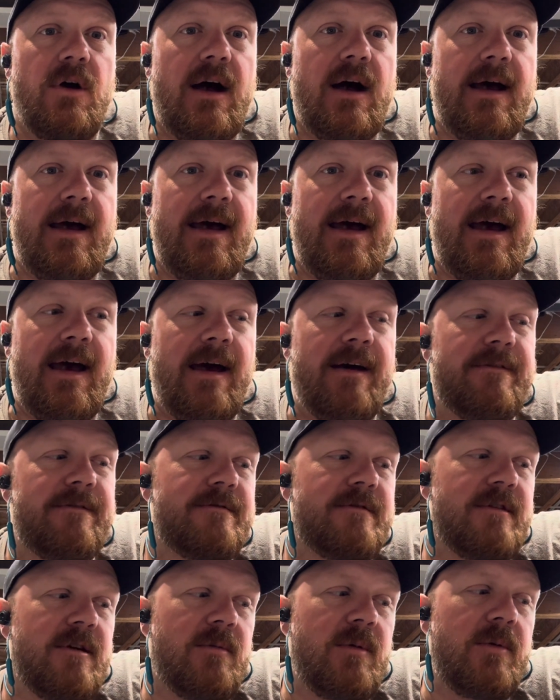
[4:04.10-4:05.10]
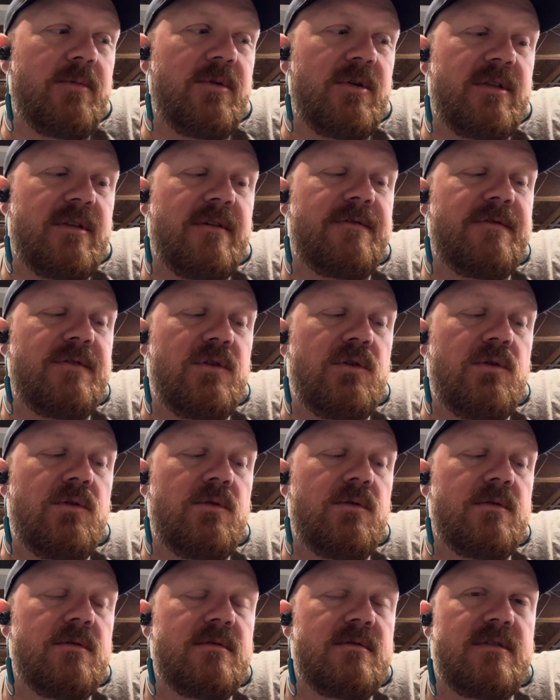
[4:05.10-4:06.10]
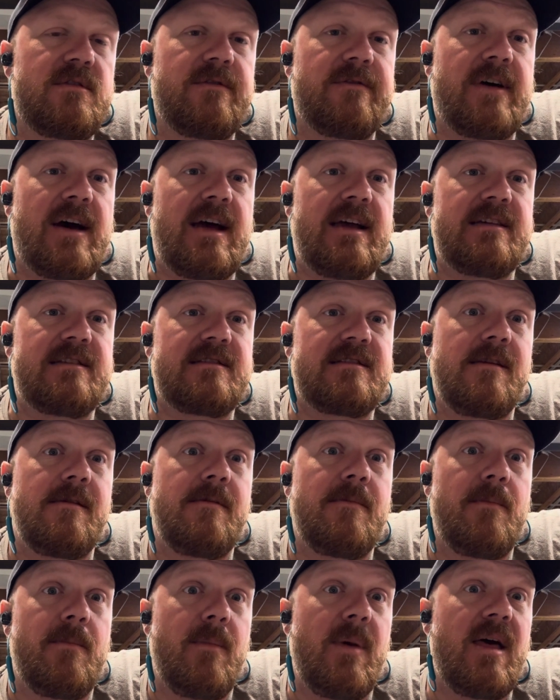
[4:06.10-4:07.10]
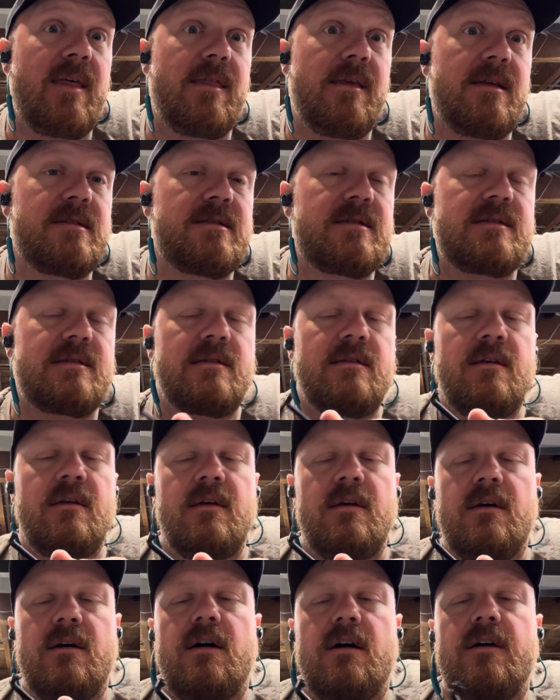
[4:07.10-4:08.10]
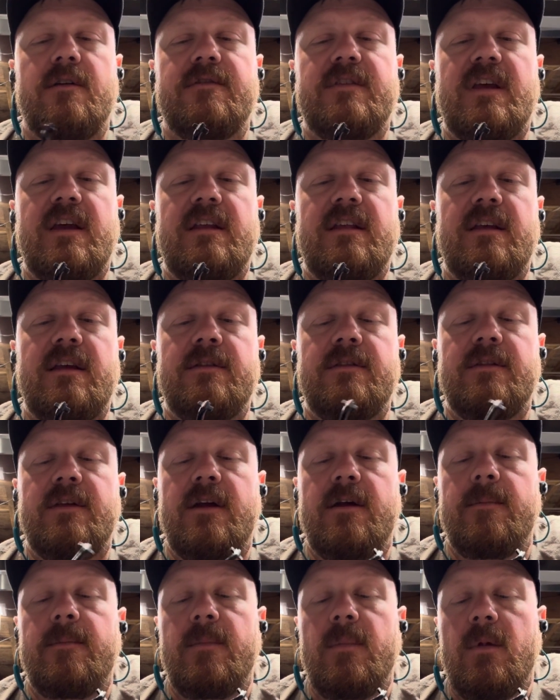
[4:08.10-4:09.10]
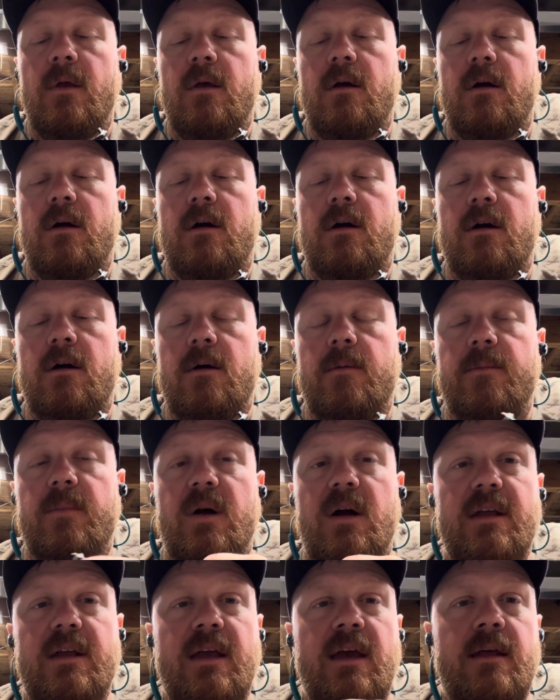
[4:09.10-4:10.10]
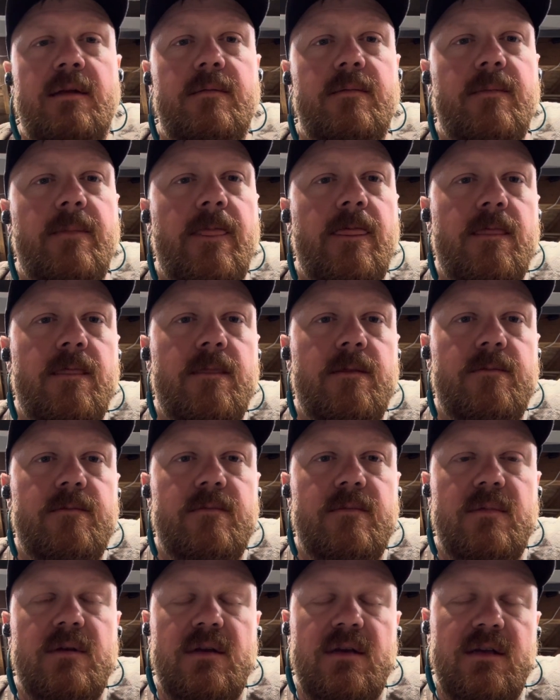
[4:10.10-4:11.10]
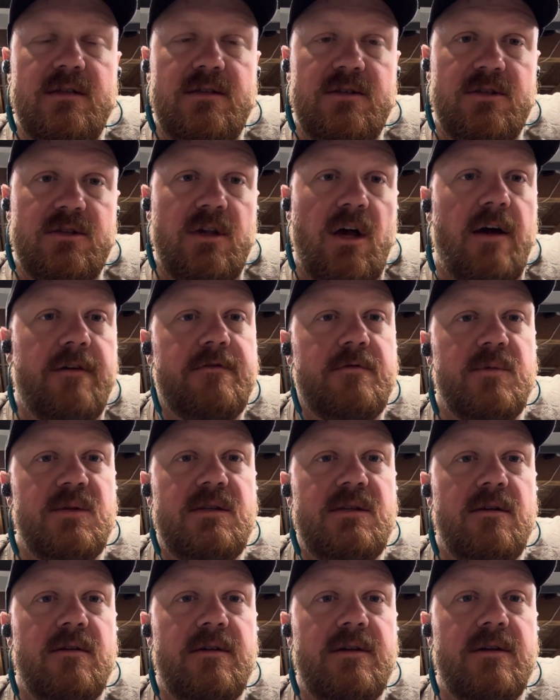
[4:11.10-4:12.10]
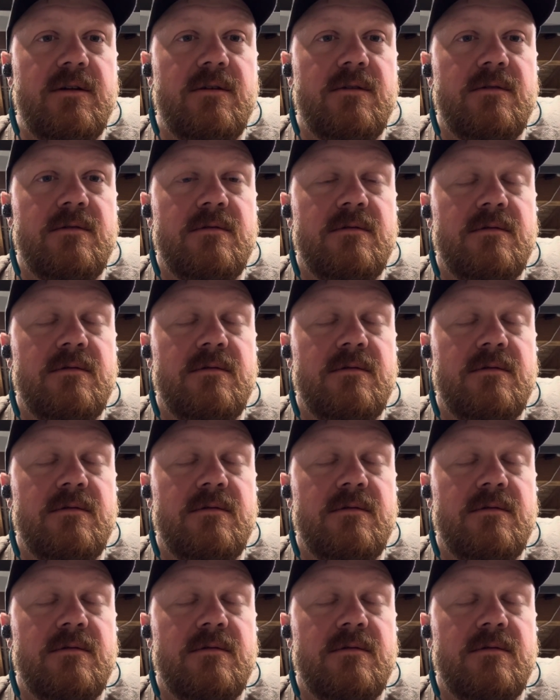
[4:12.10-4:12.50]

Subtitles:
I have come up with a few devised methods of getting in there. Again, it's soft material.